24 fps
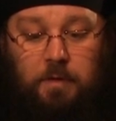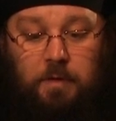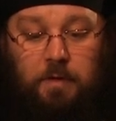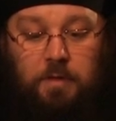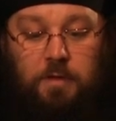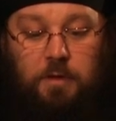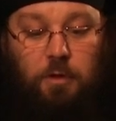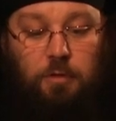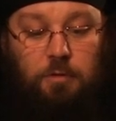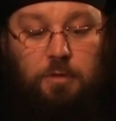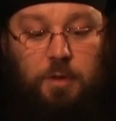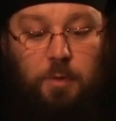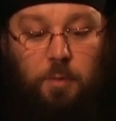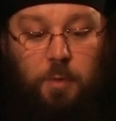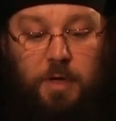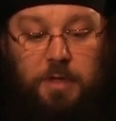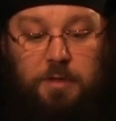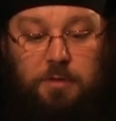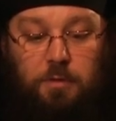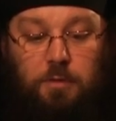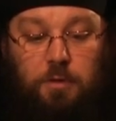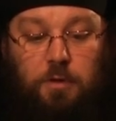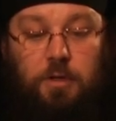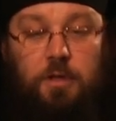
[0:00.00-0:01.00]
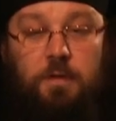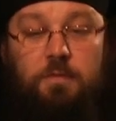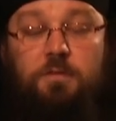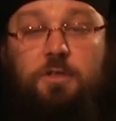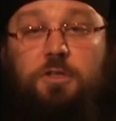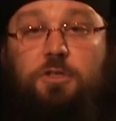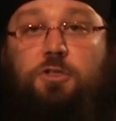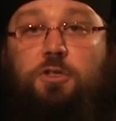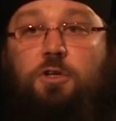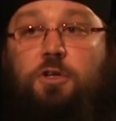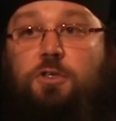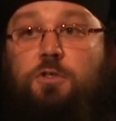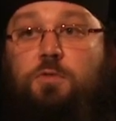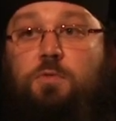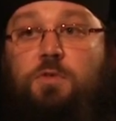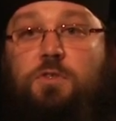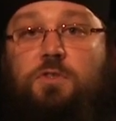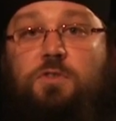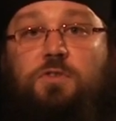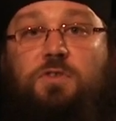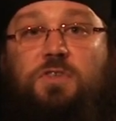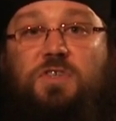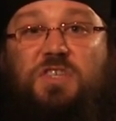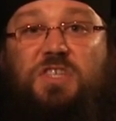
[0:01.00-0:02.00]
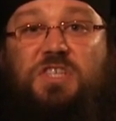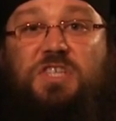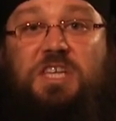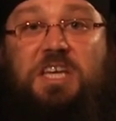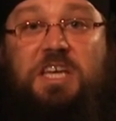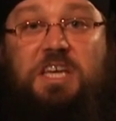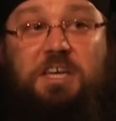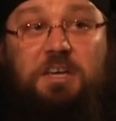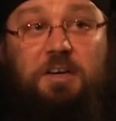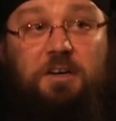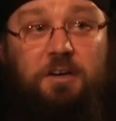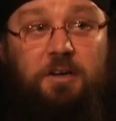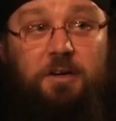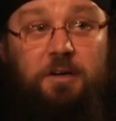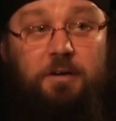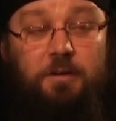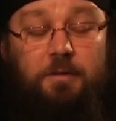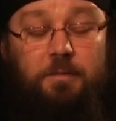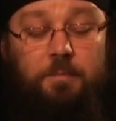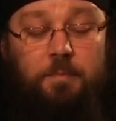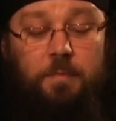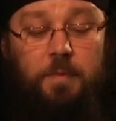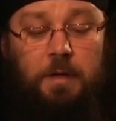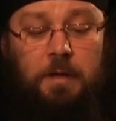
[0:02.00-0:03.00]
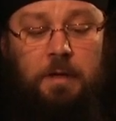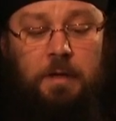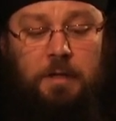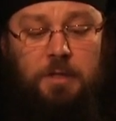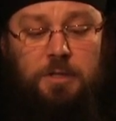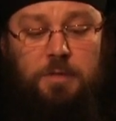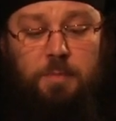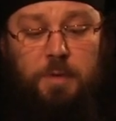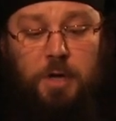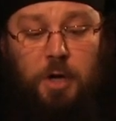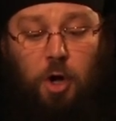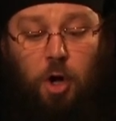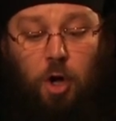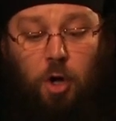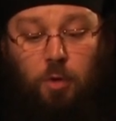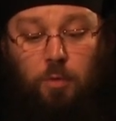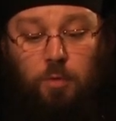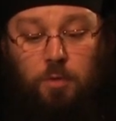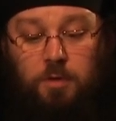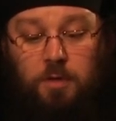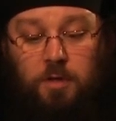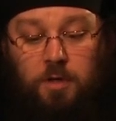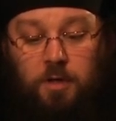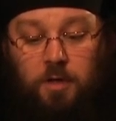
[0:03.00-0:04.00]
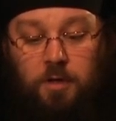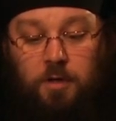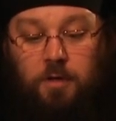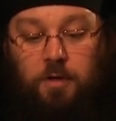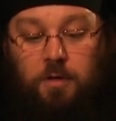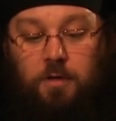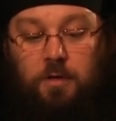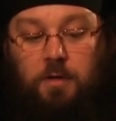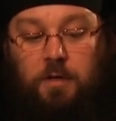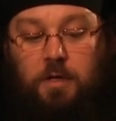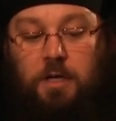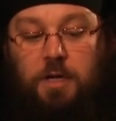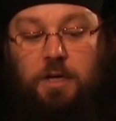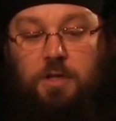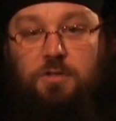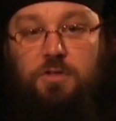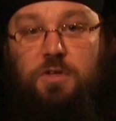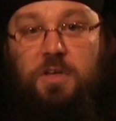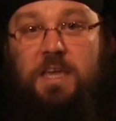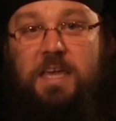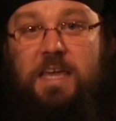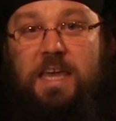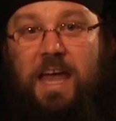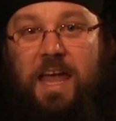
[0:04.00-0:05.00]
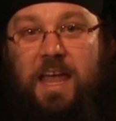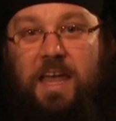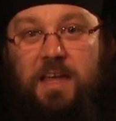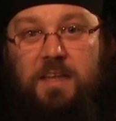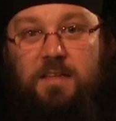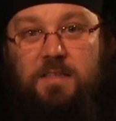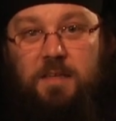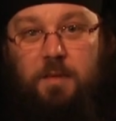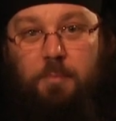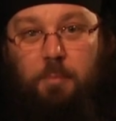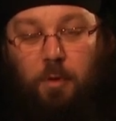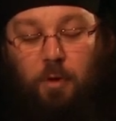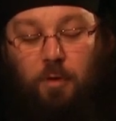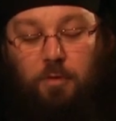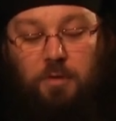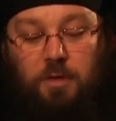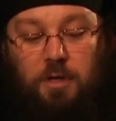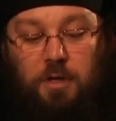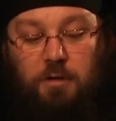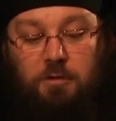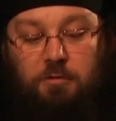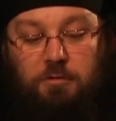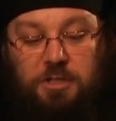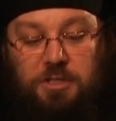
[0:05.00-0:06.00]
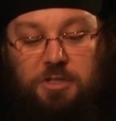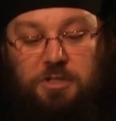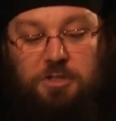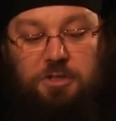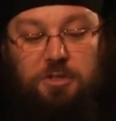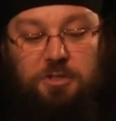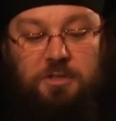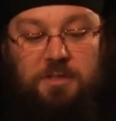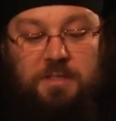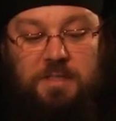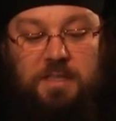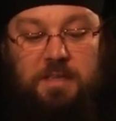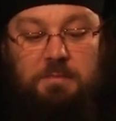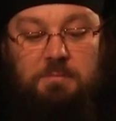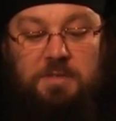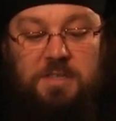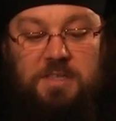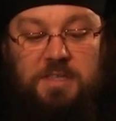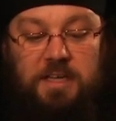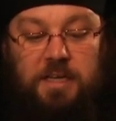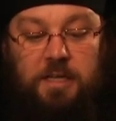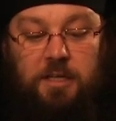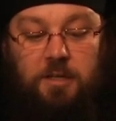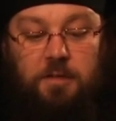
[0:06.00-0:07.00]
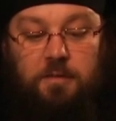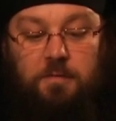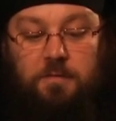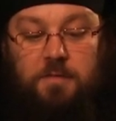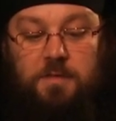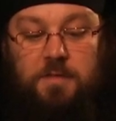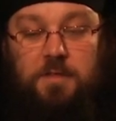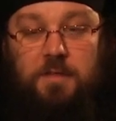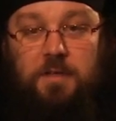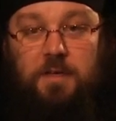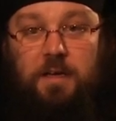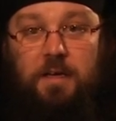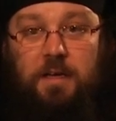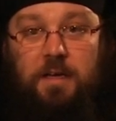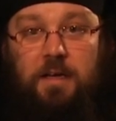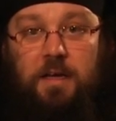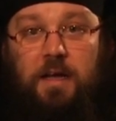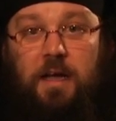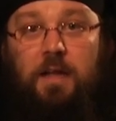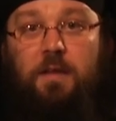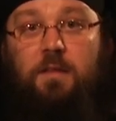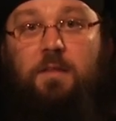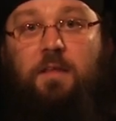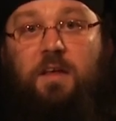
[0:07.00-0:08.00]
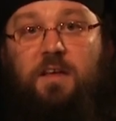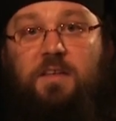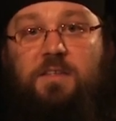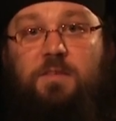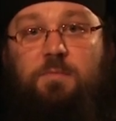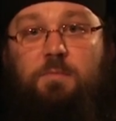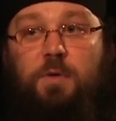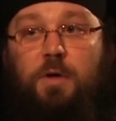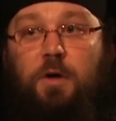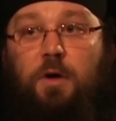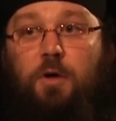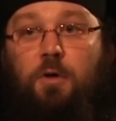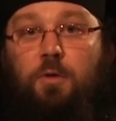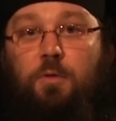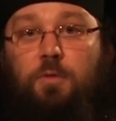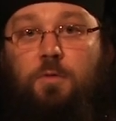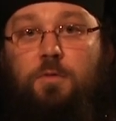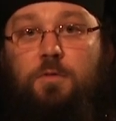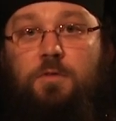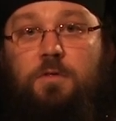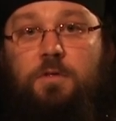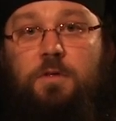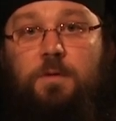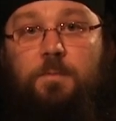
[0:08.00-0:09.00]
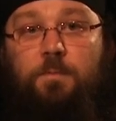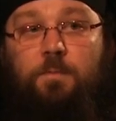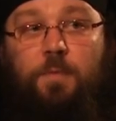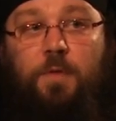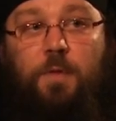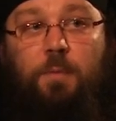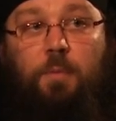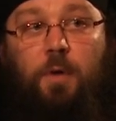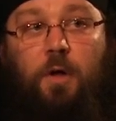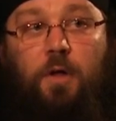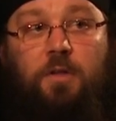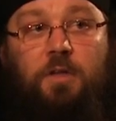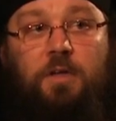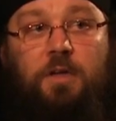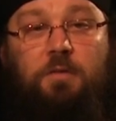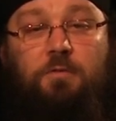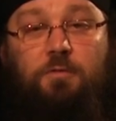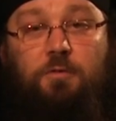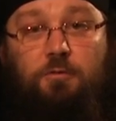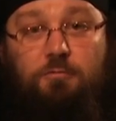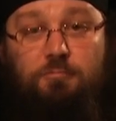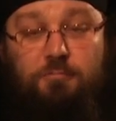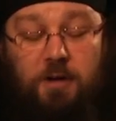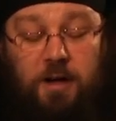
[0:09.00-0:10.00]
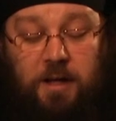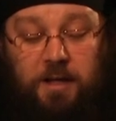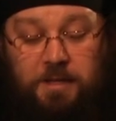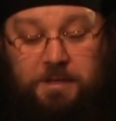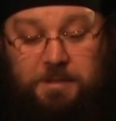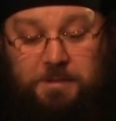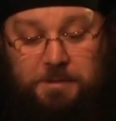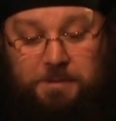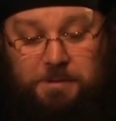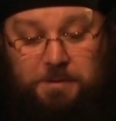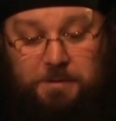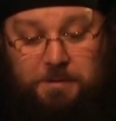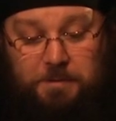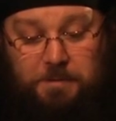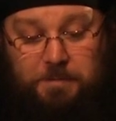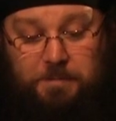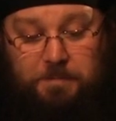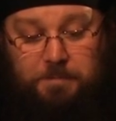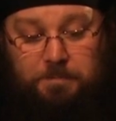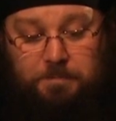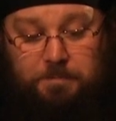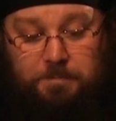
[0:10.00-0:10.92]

The only way to learn of the church was to see her, to behold her, to gaze upon the Christians themselves, and thus behold the body of Christ.